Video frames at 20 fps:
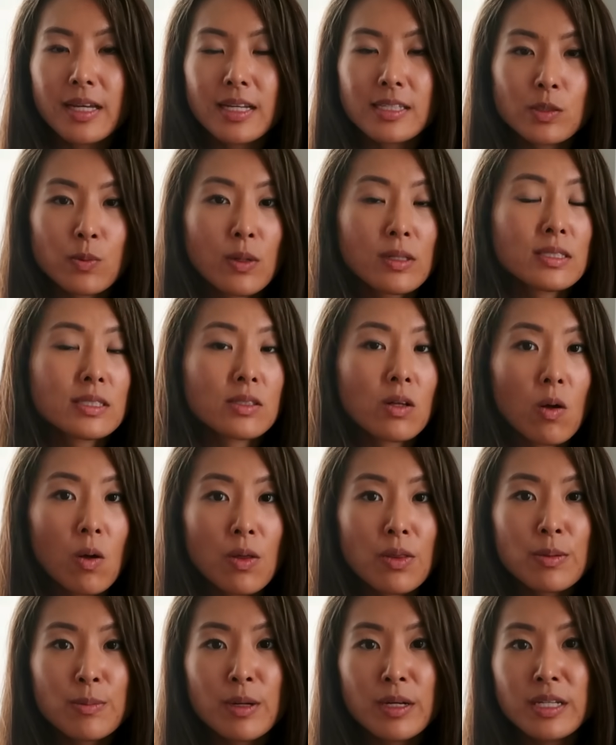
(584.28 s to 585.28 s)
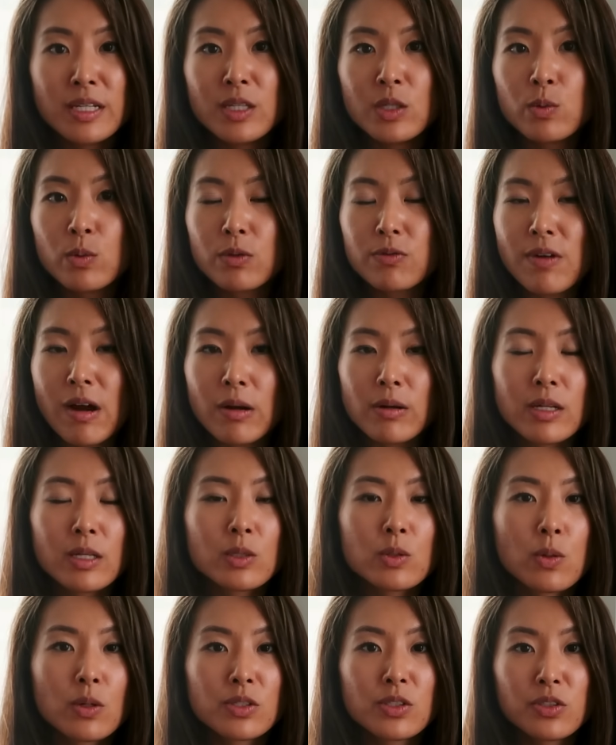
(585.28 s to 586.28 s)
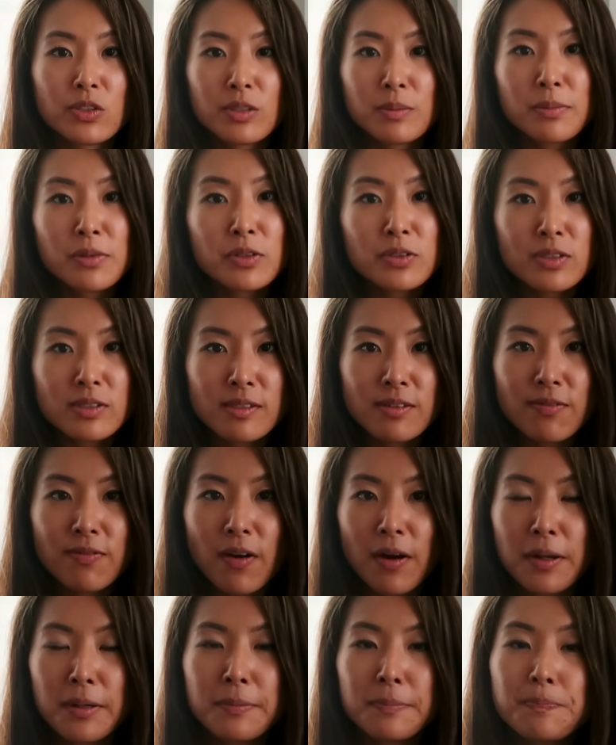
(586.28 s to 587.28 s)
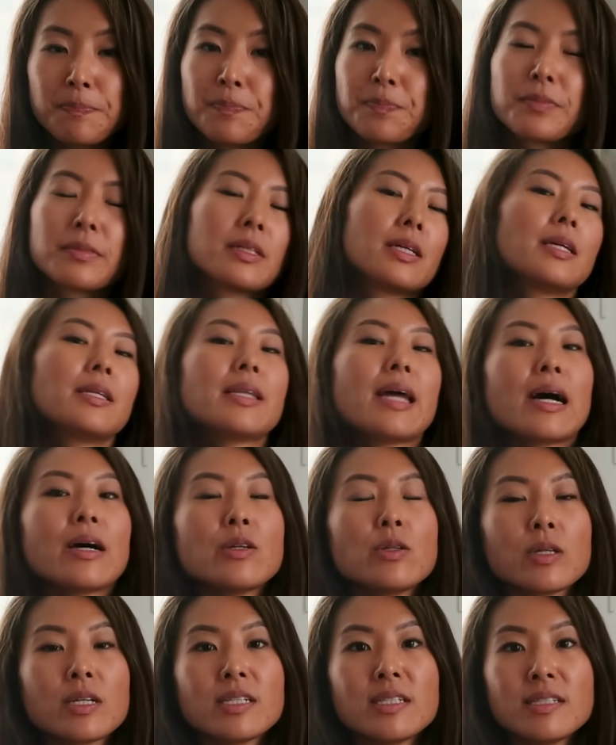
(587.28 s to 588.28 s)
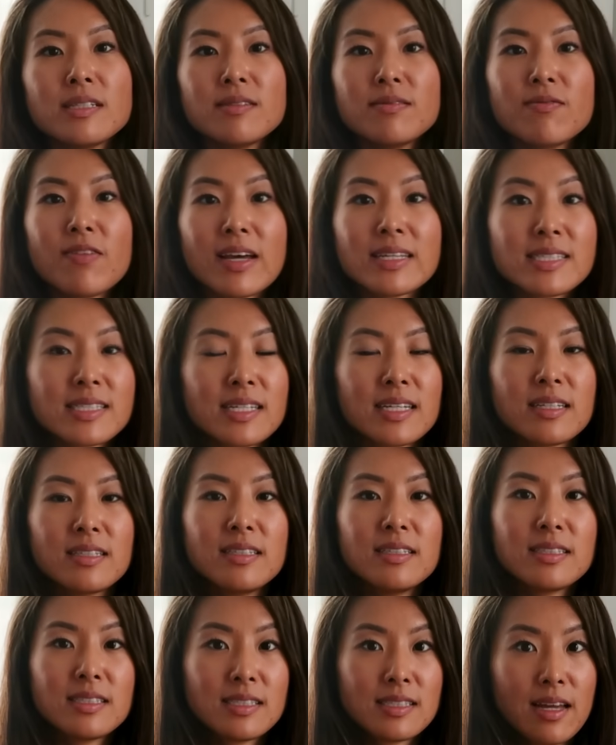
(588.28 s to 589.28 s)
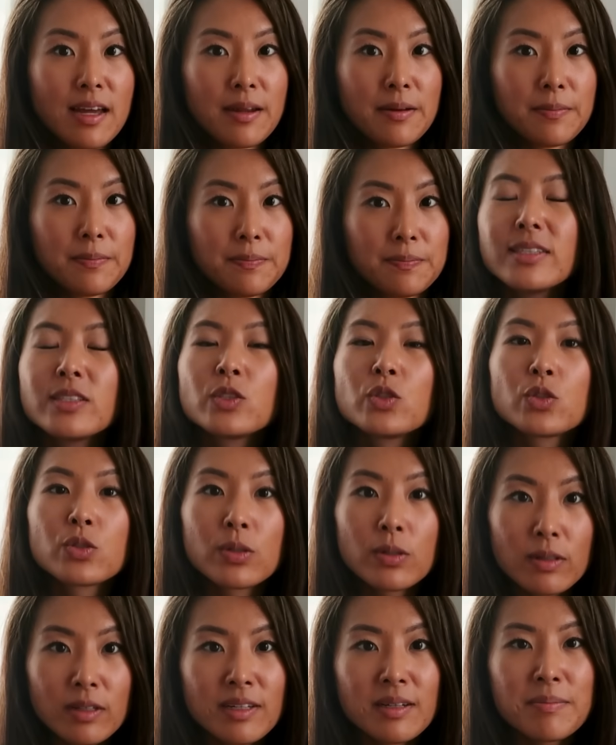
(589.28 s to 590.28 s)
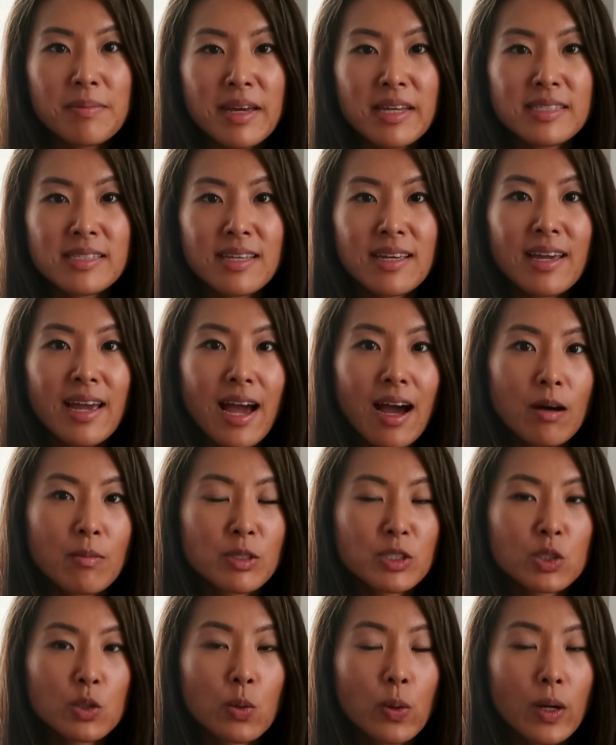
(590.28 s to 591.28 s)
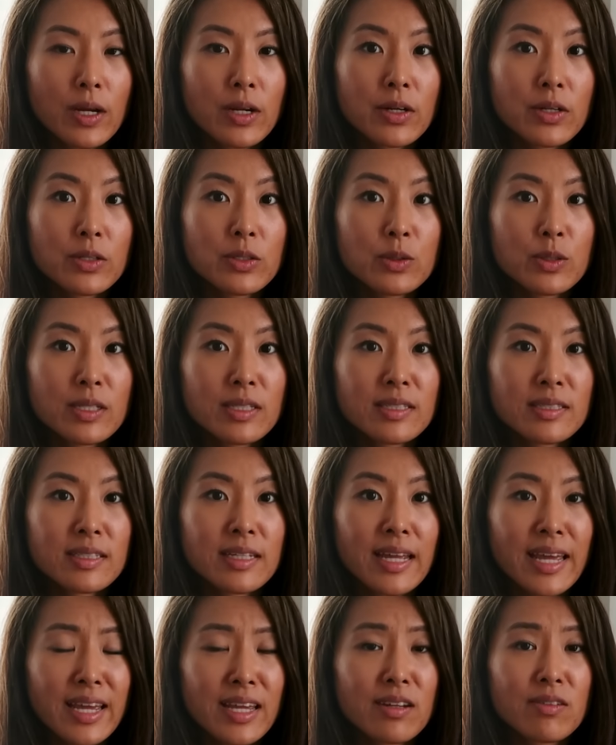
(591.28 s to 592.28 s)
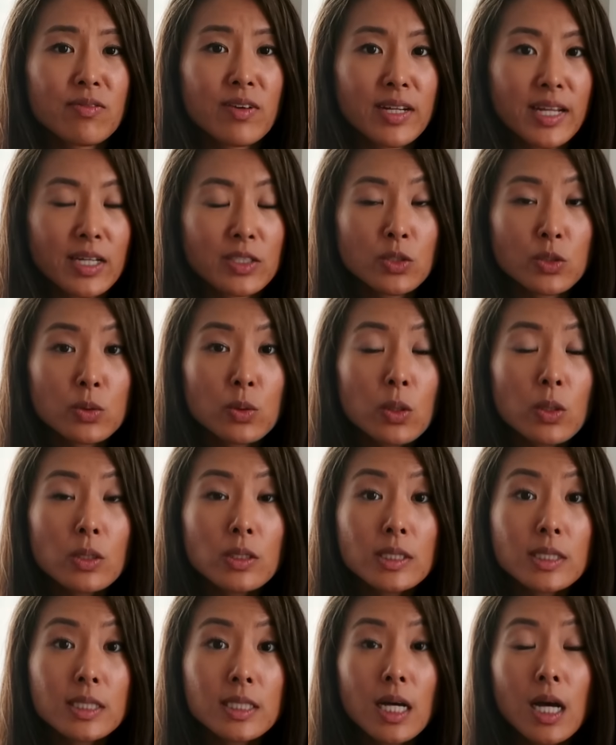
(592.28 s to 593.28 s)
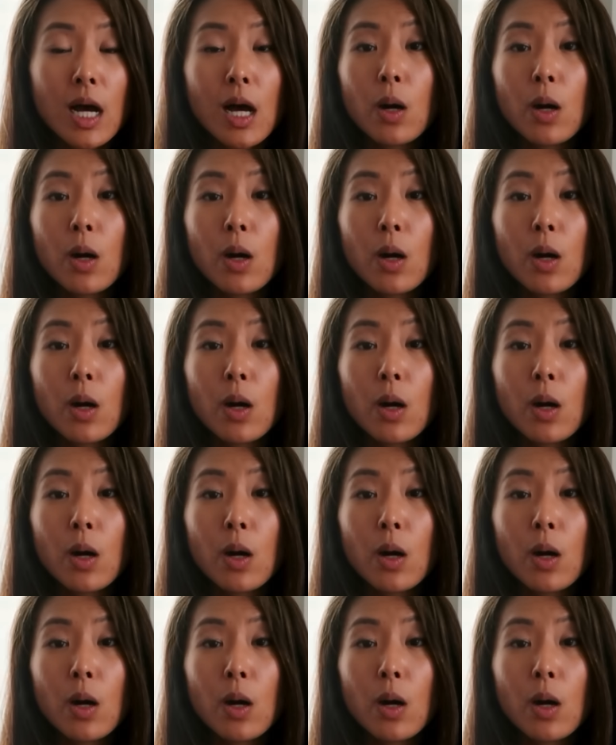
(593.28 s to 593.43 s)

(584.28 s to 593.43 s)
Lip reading: as well as all the money you were routing towards your emergency fund, and now you can invest it instead. It's truly amazing how much quicker you can hit financial goals